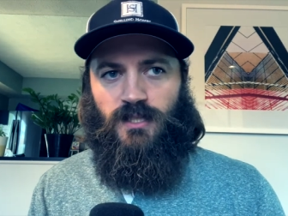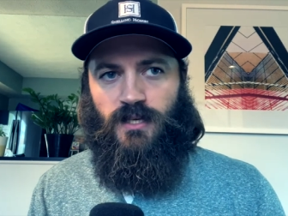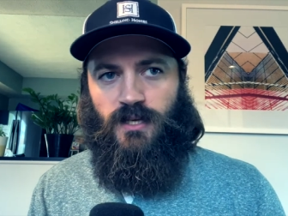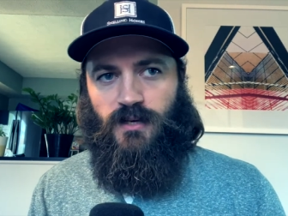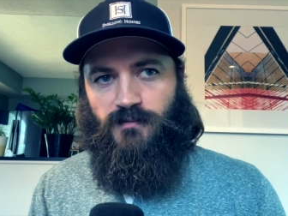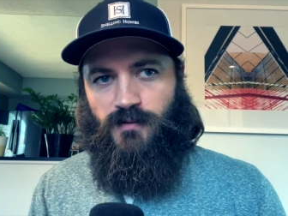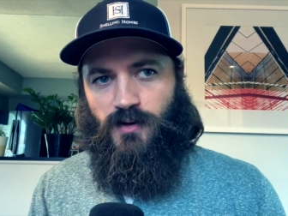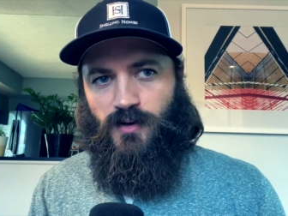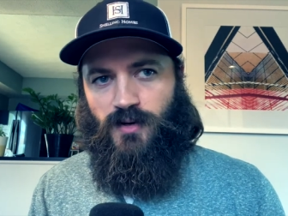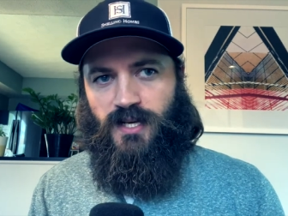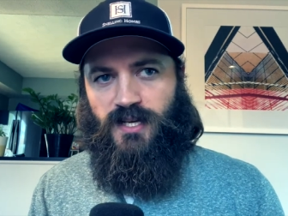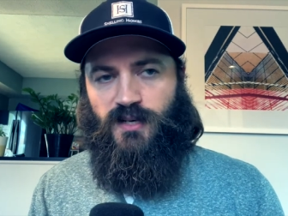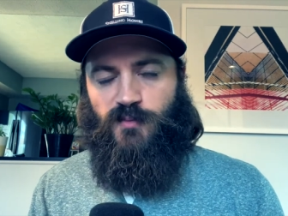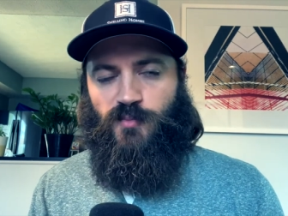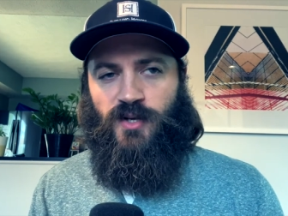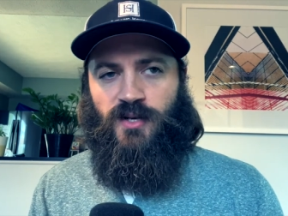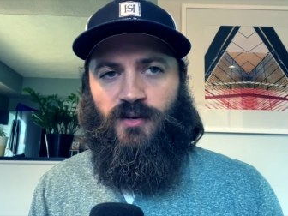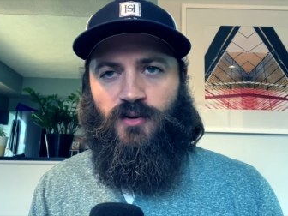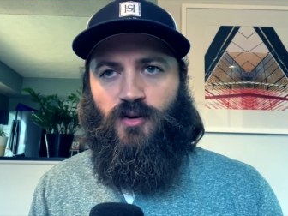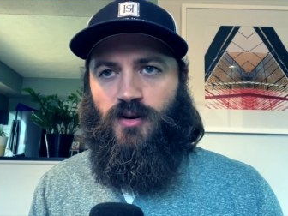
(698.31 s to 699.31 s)
If you're an
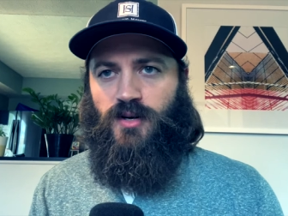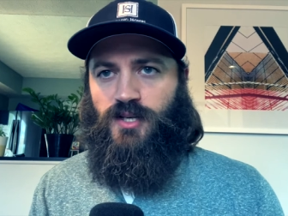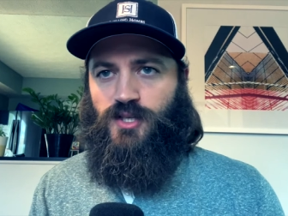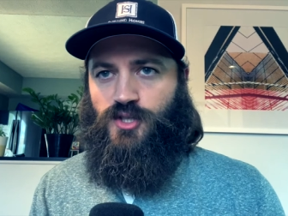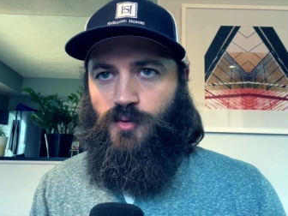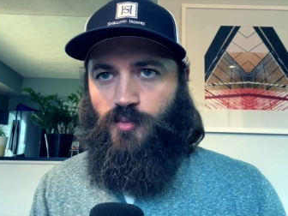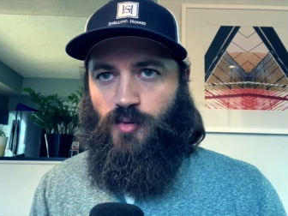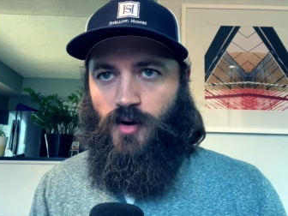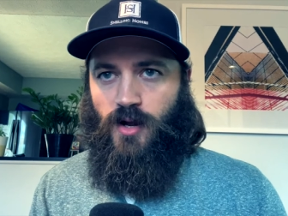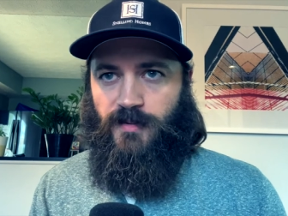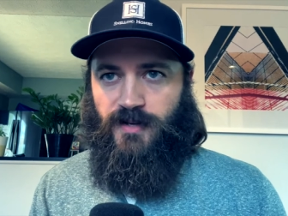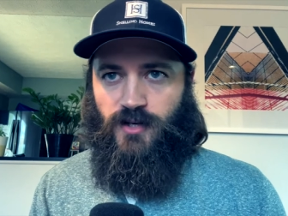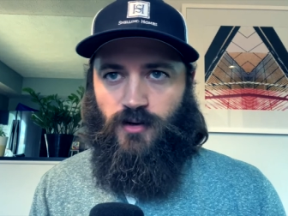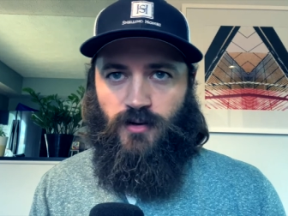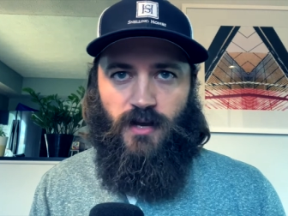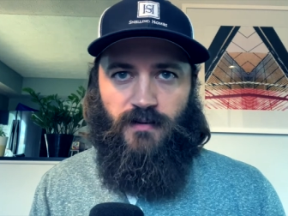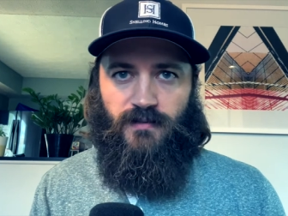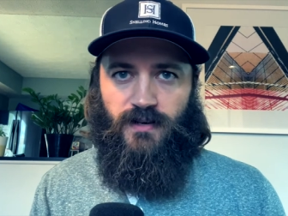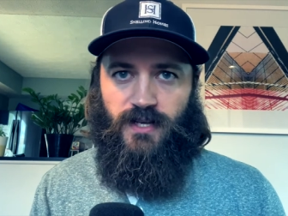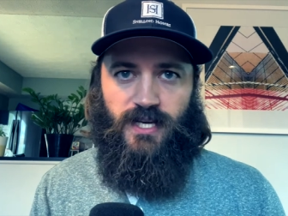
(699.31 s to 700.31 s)
independent artist, you probably don't
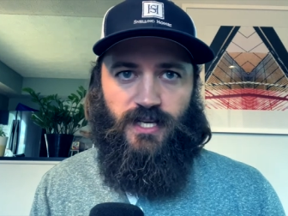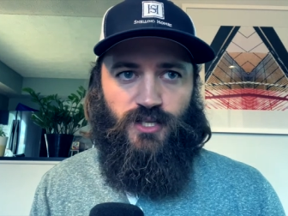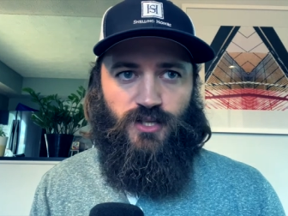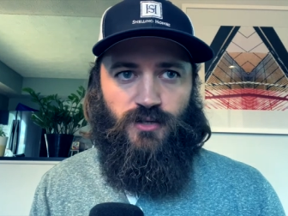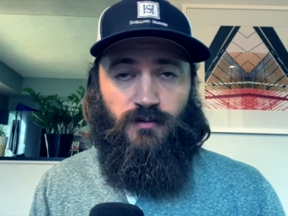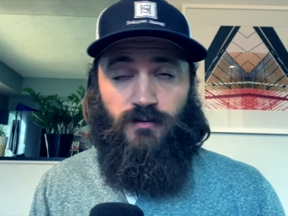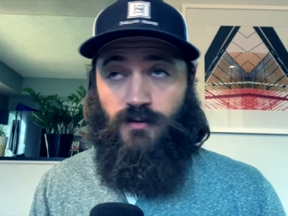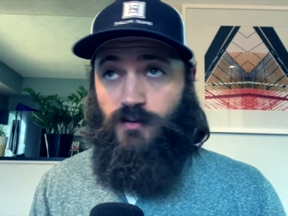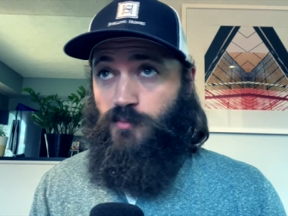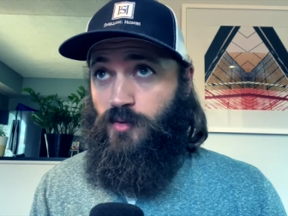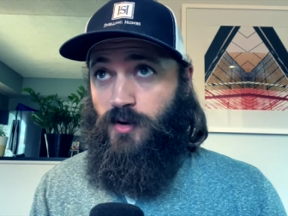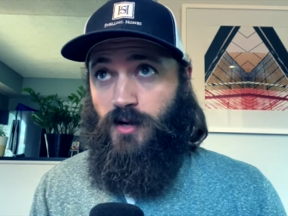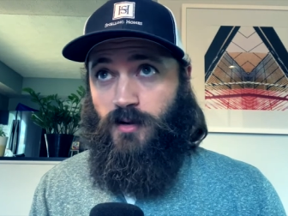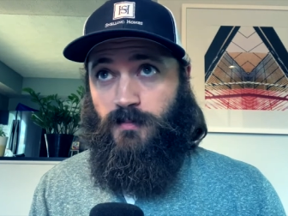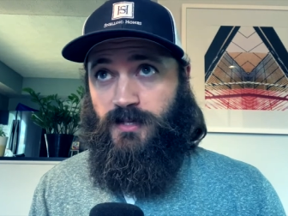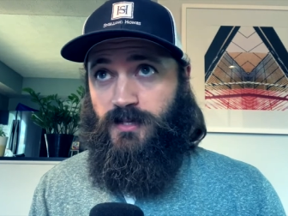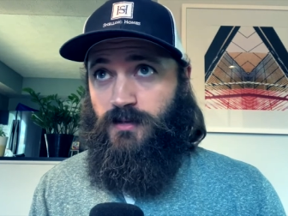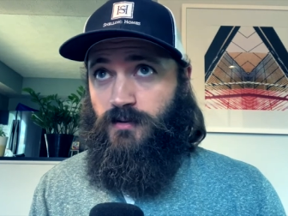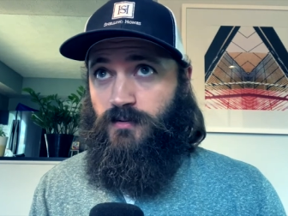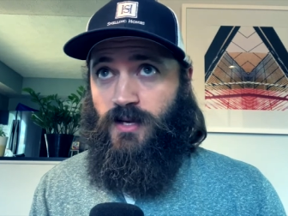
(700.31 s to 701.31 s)
have an agent. You
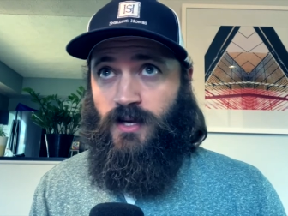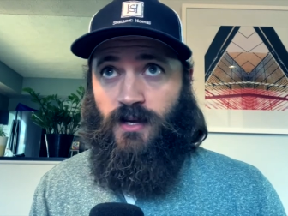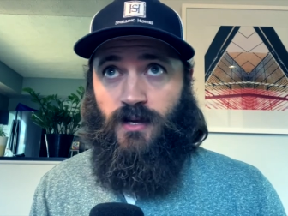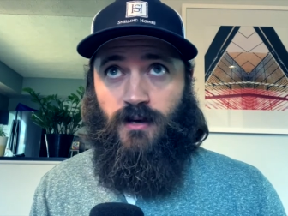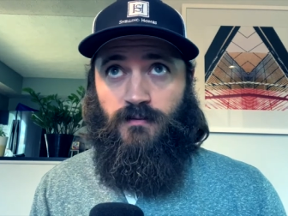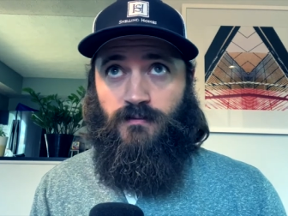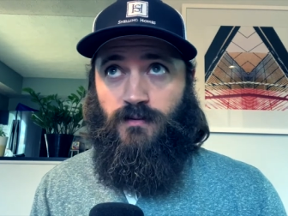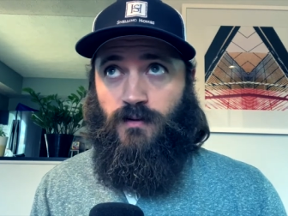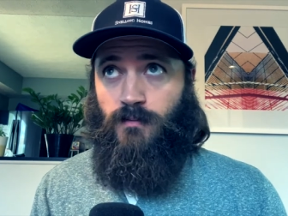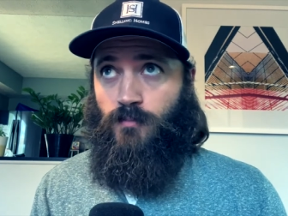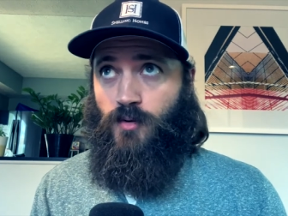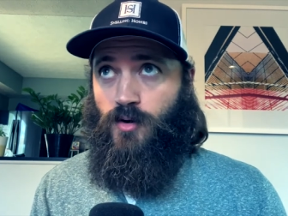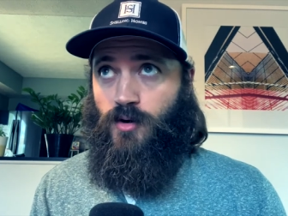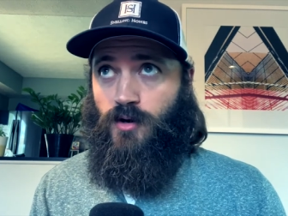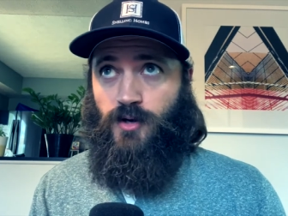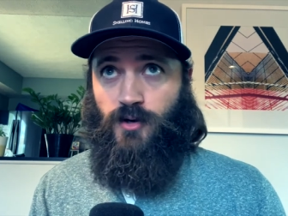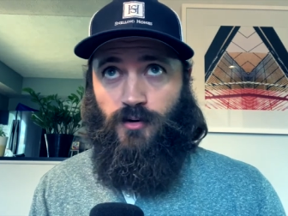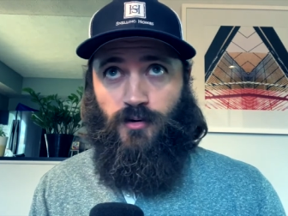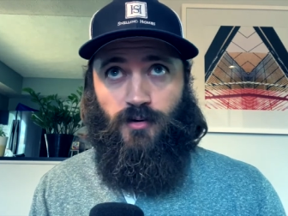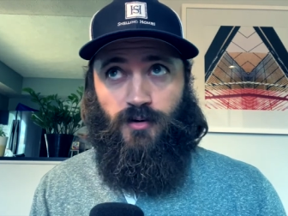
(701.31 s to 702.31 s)
probably don't have a
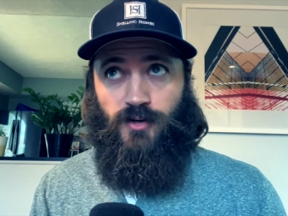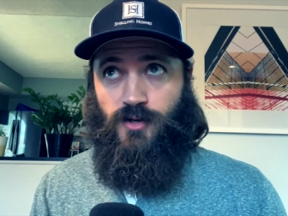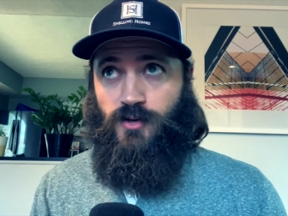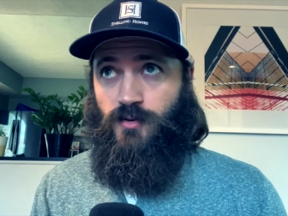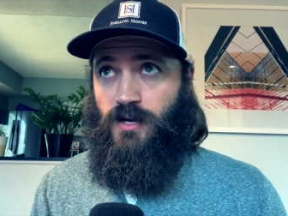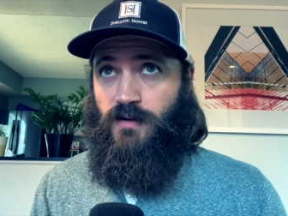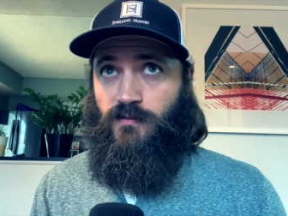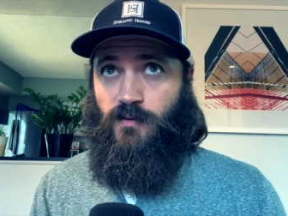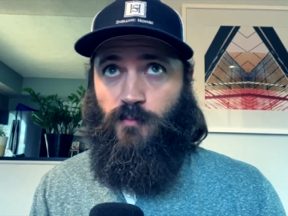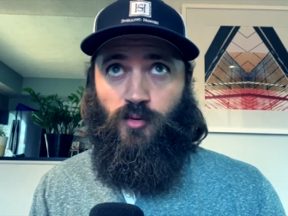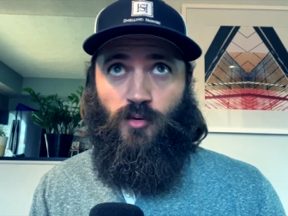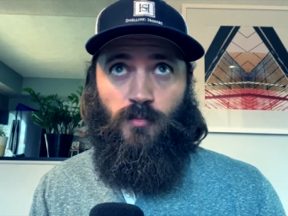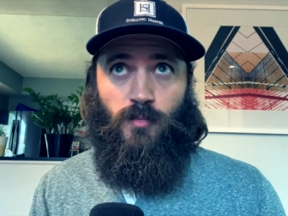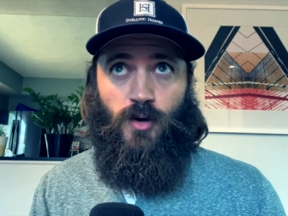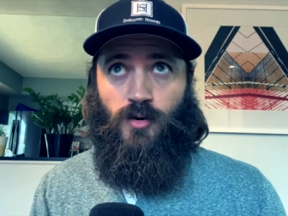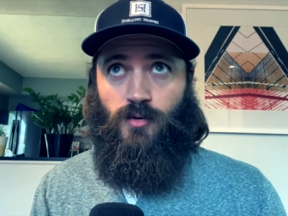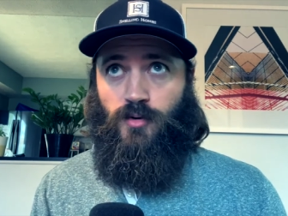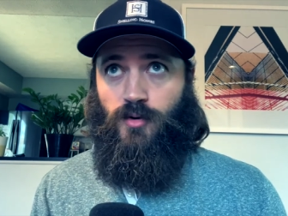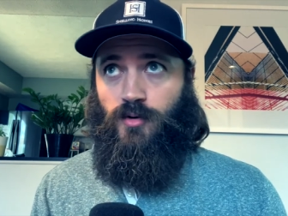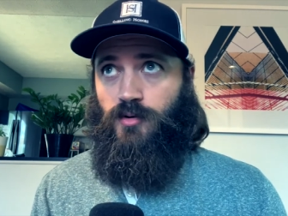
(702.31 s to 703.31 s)
marketer. You don't have a
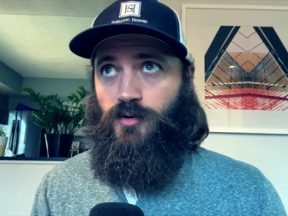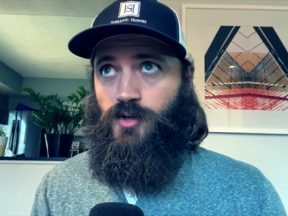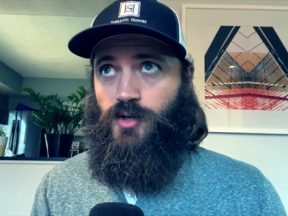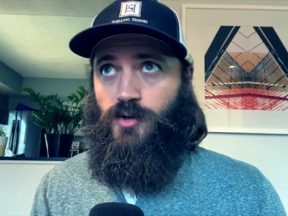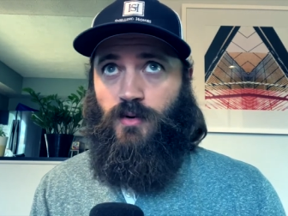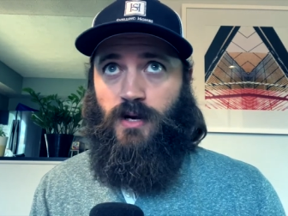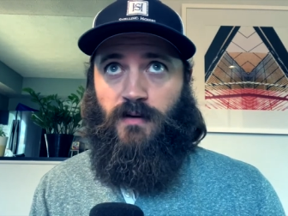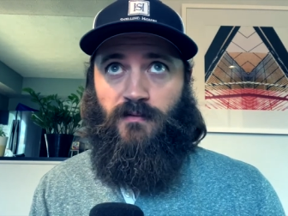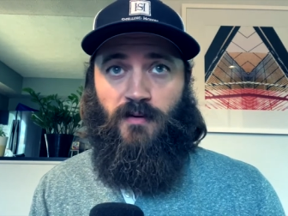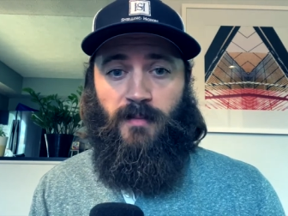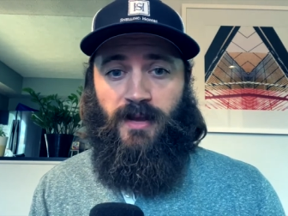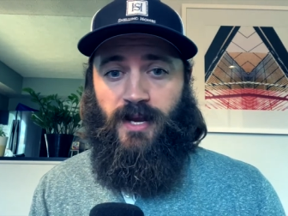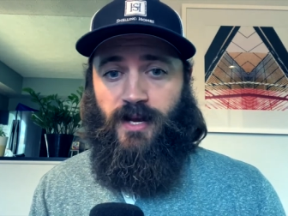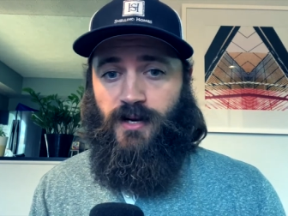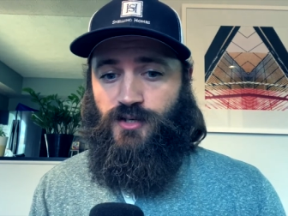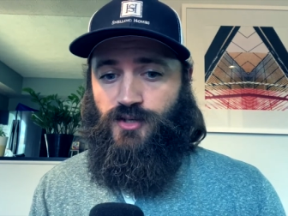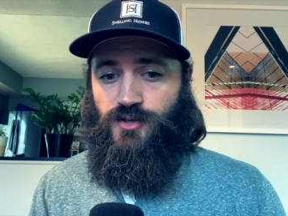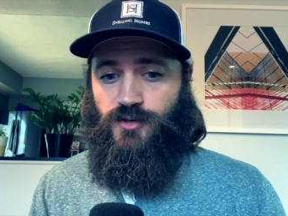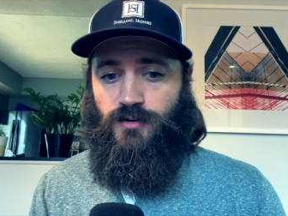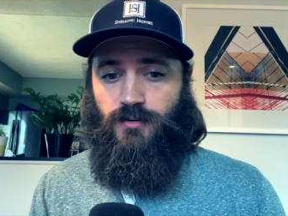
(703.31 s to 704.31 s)
promoter. You don't have a manager.